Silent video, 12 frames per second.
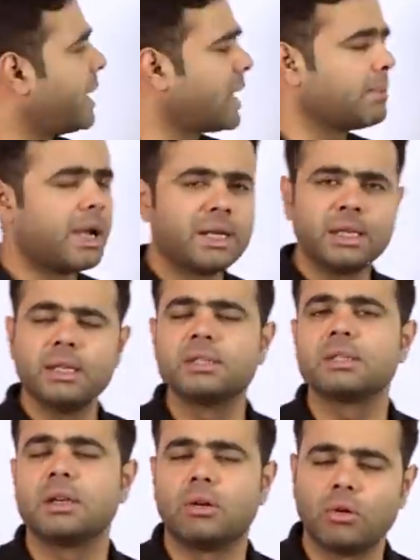pragmatic
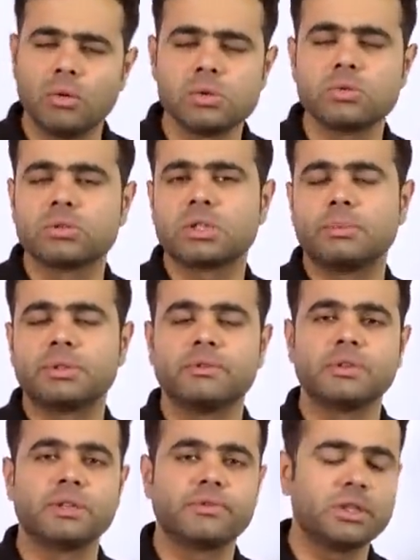is also something
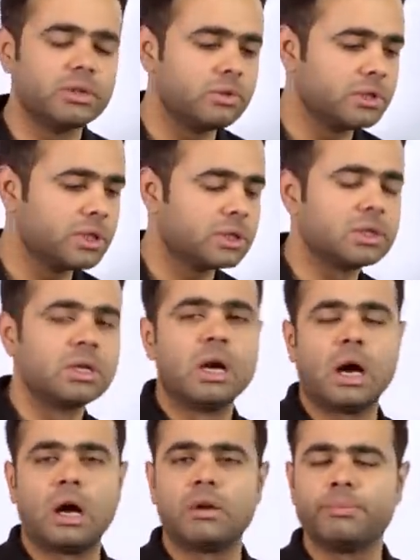where, where you just
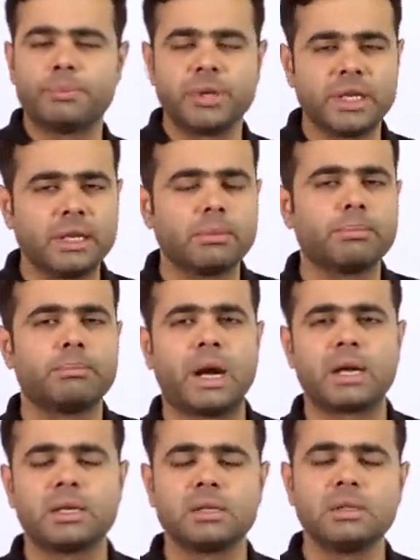are pretty
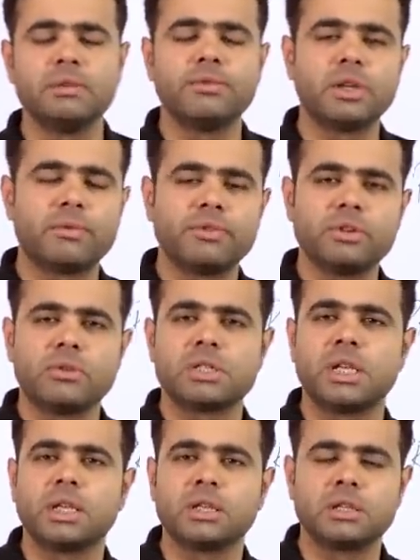practical. We are, we
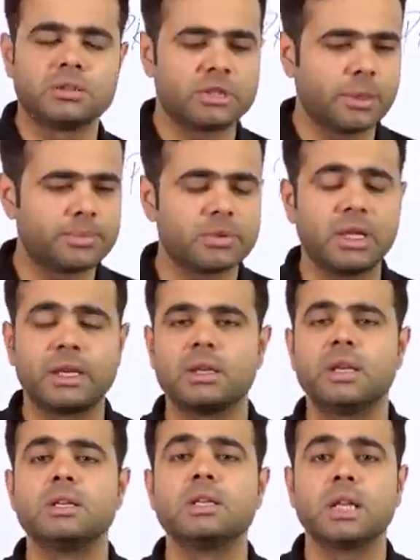are taking the steps like
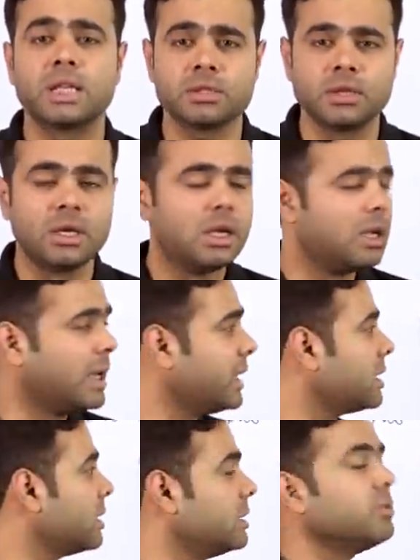an intellect,
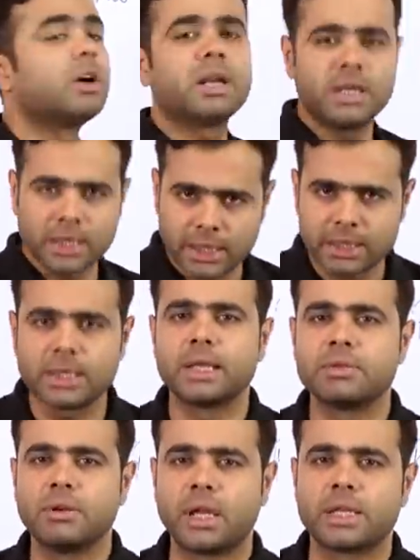like uh, you are an
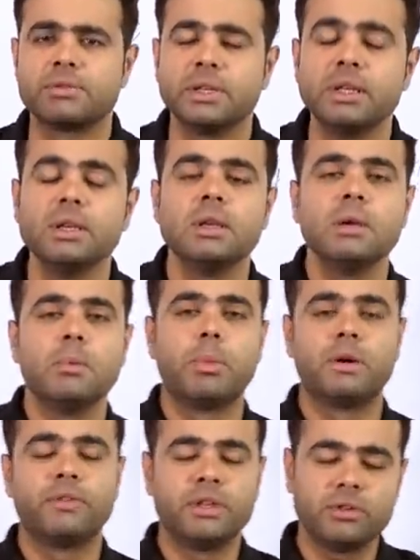intellectual actually.
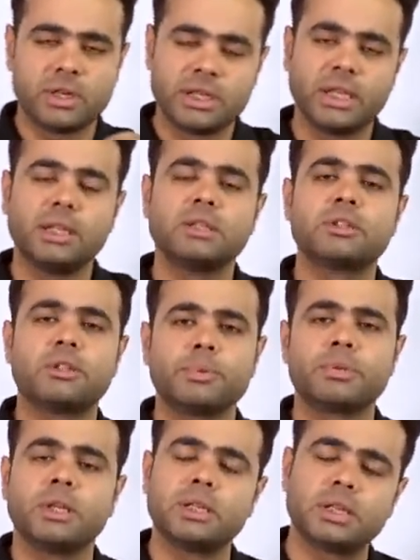But when you are taking
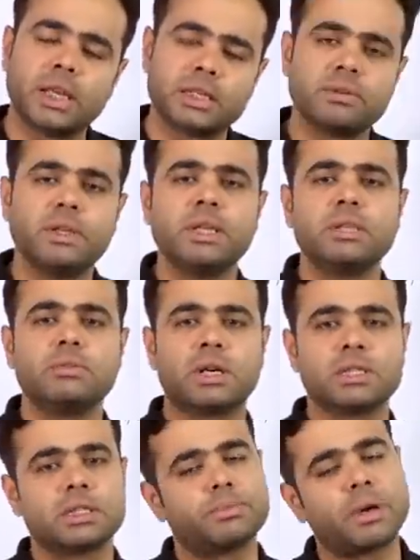steps intellectually, you
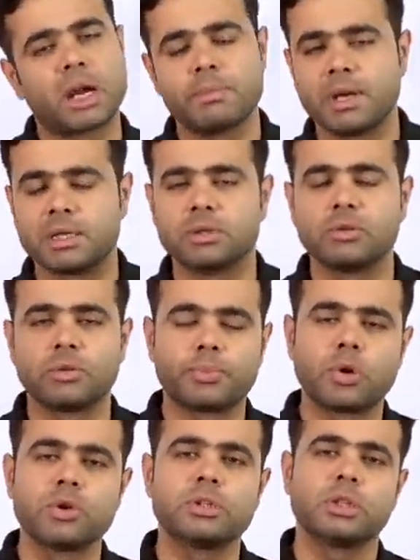are just pragmatic. Your
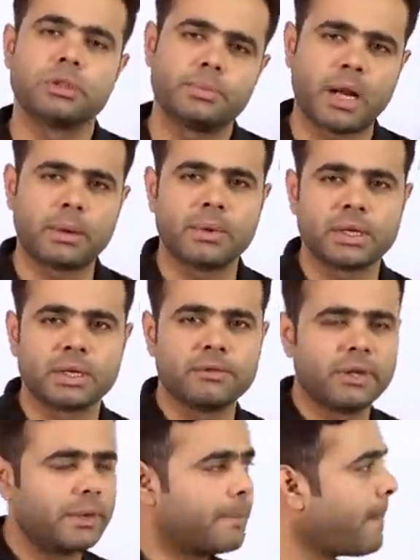approach is pragmatic.
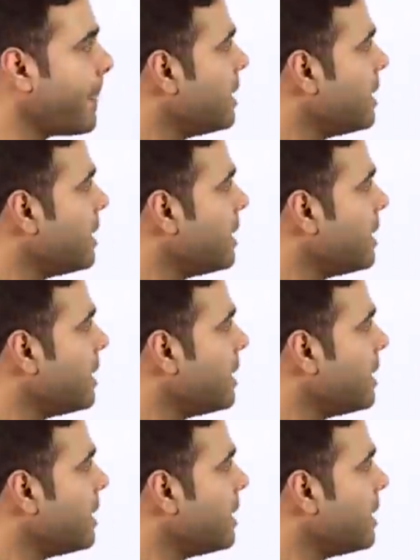Fine.